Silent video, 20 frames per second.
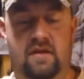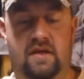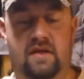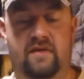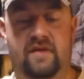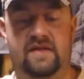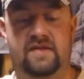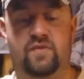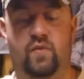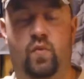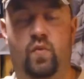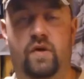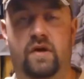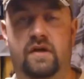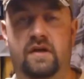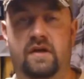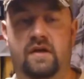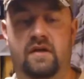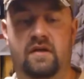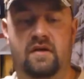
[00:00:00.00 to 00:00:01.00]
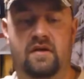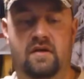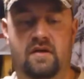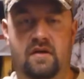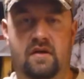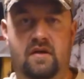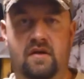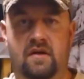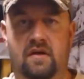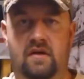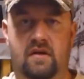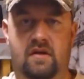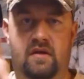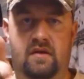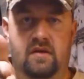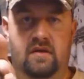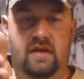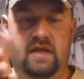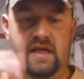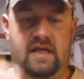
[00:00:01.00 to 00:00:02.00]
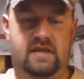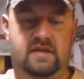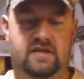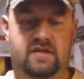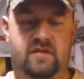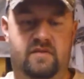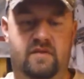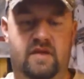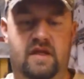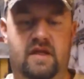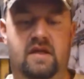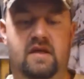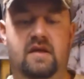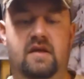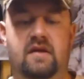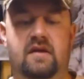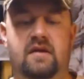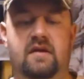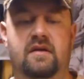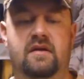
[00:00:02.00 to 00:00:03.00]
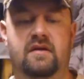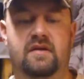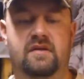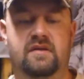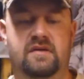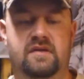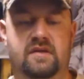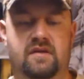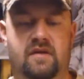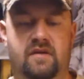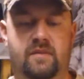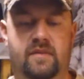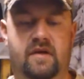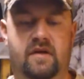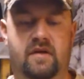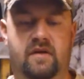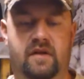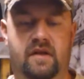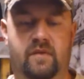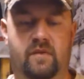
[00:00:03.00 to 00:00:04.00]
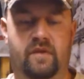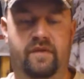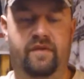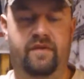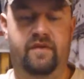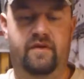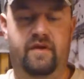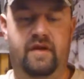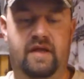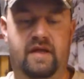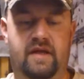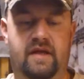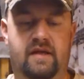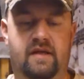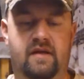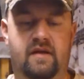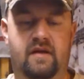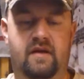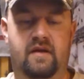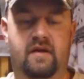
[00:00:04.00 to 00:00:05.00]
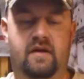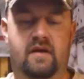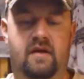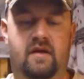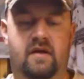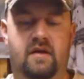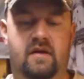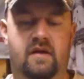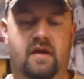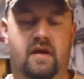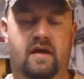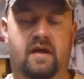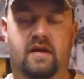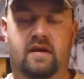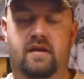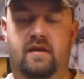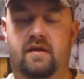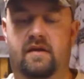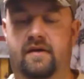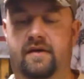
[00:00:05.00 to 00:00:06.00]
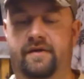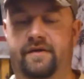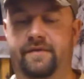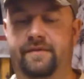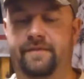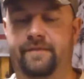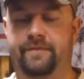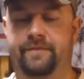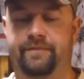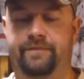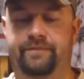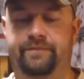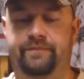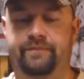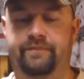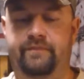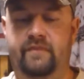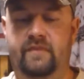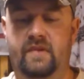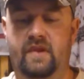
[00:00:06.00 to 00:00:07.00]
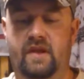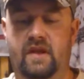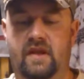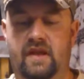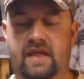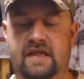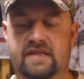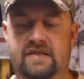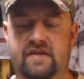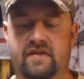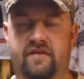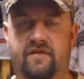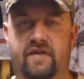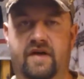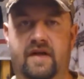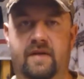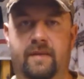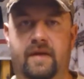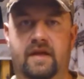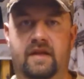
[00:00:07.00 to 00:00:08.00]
and that's 1-3N, so I'm going to call that 1/3N, and I guess you can find them